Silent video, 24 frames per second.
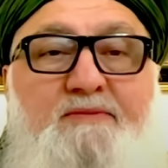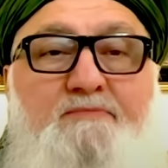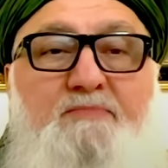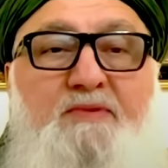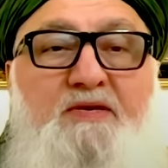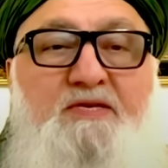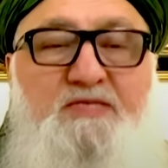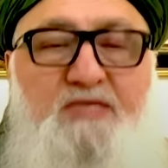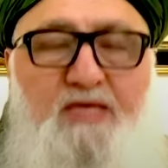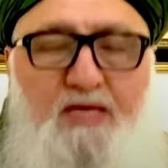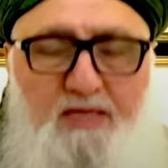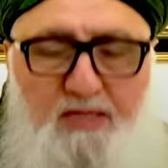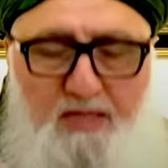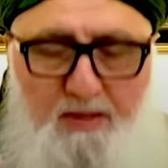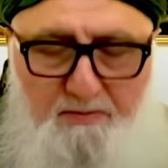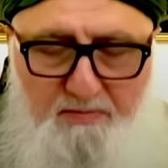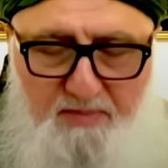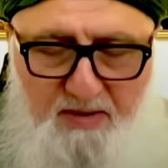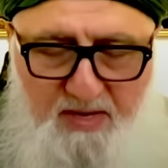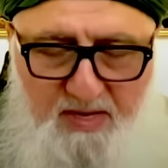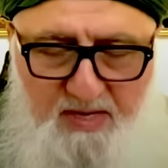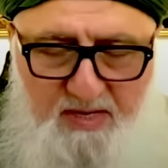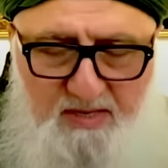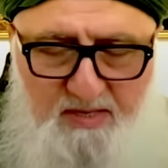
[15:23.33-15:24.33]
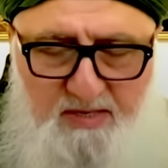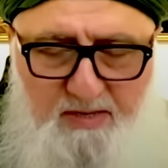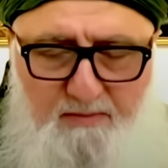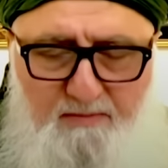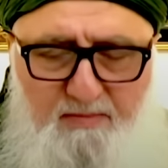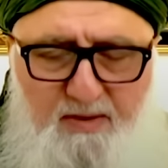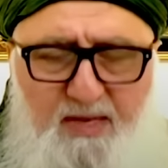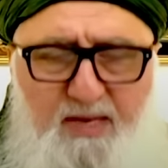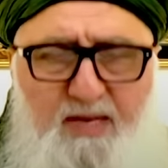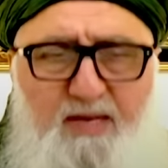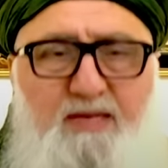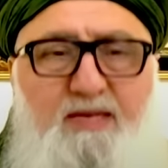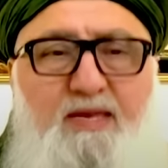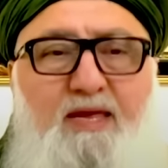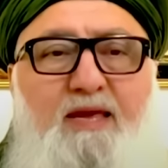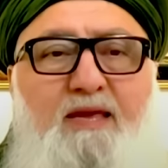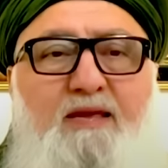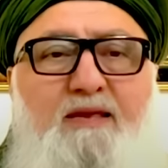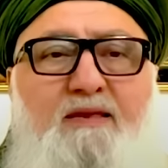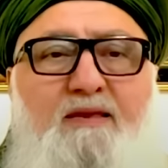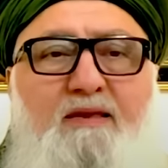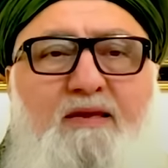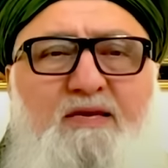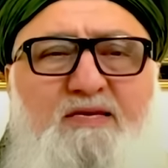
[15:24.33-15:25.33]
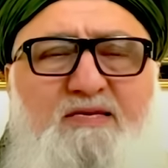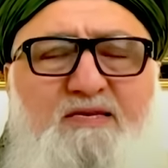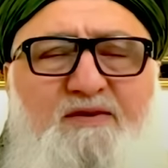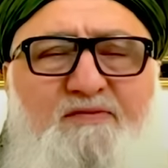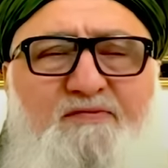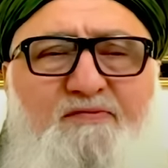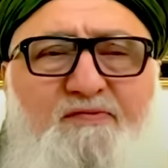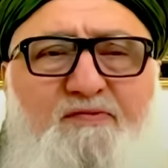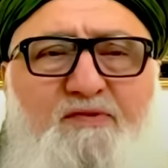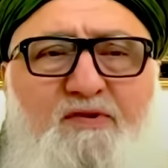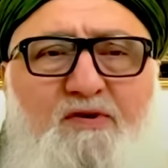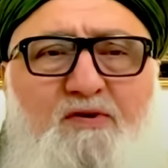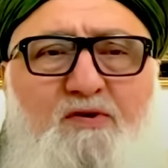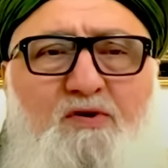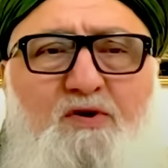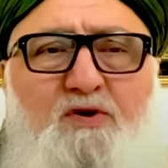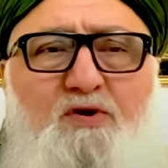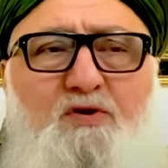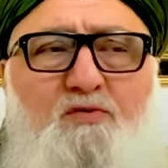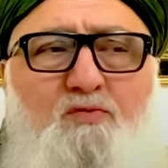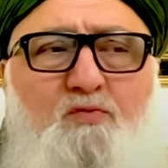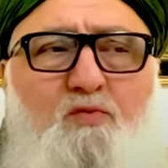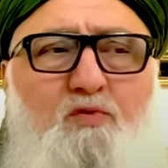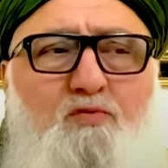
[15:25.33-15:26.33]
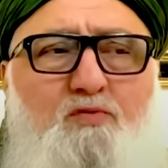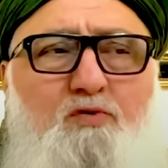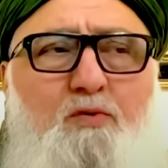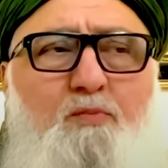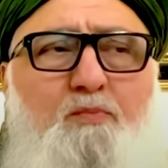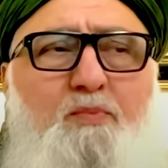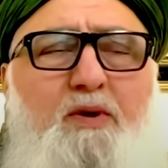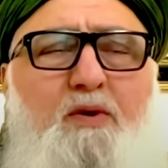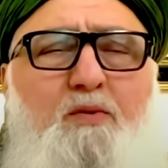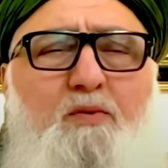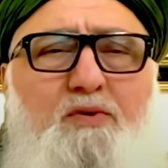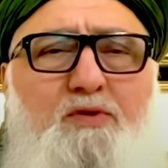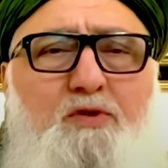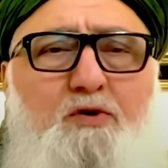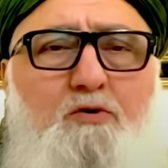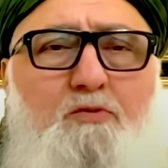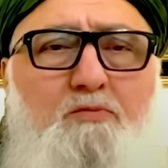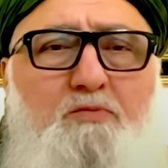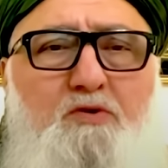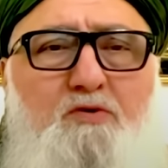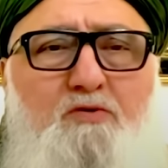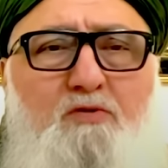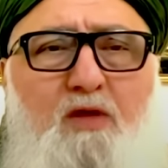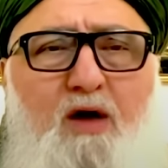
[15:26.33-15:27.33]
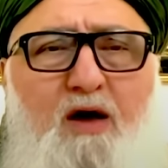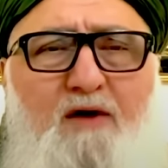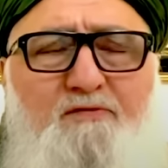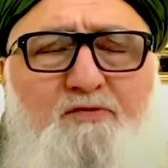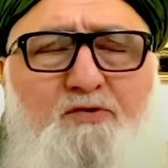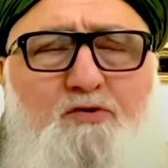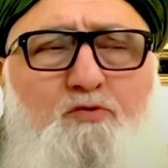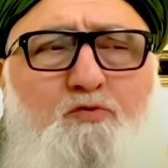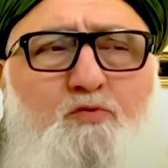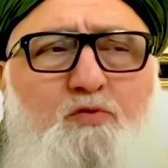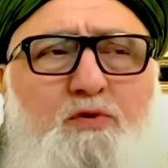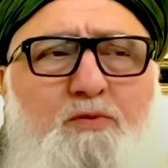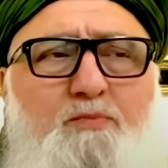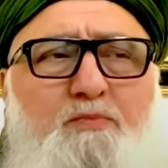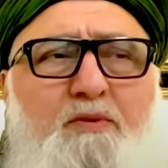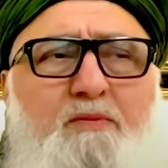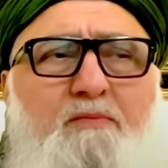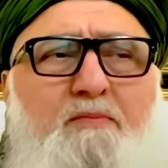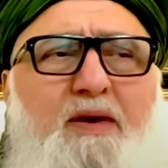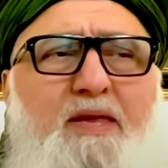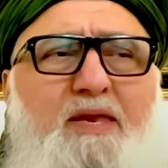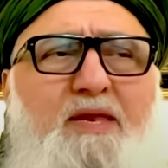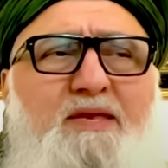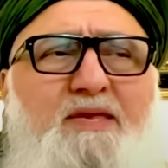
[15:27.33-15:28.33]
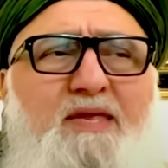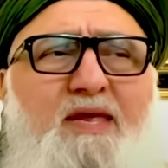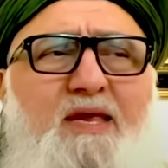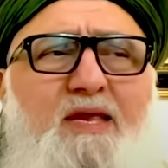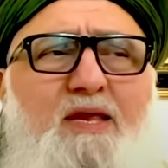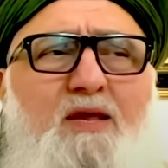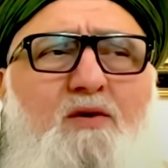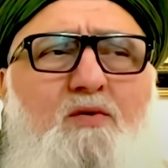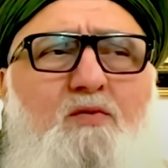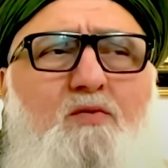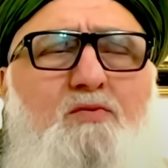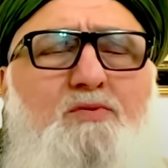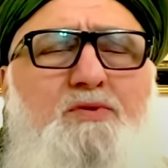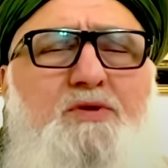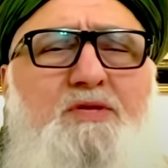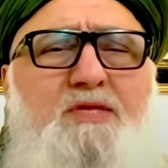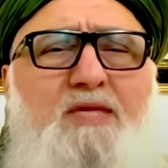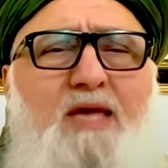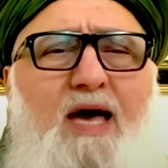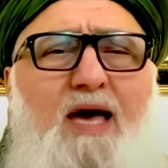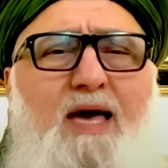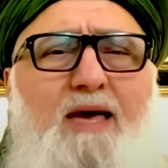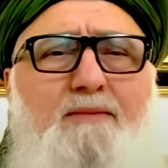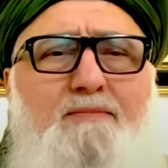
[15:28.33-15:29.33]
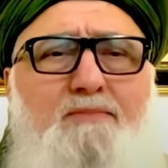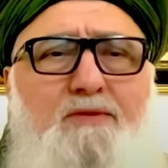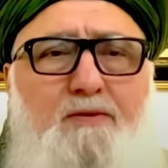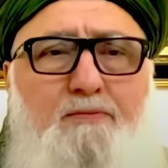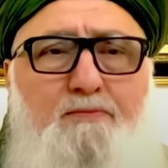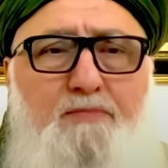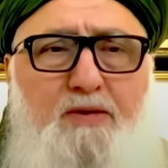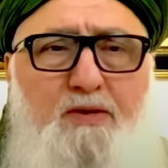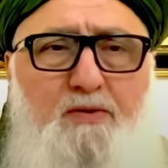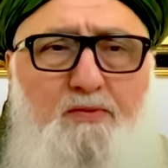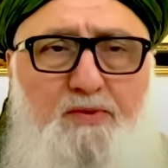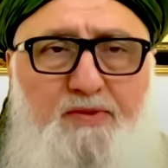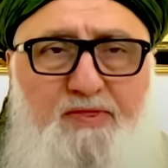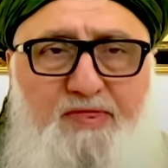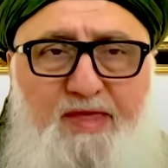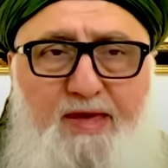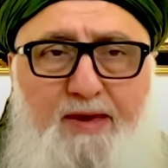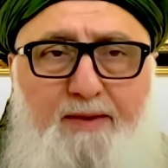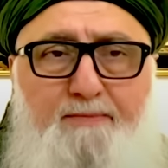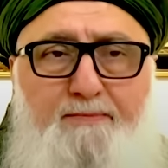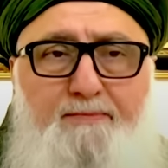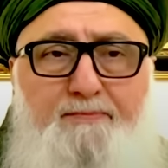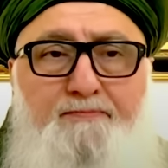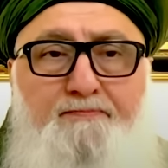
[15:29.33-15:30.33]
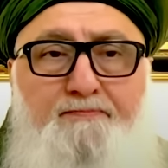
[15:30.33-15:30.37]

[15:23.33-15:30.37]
Means then they begin to meditate because if uh, you want to be with whom you love you would be meditating all the time to be with them,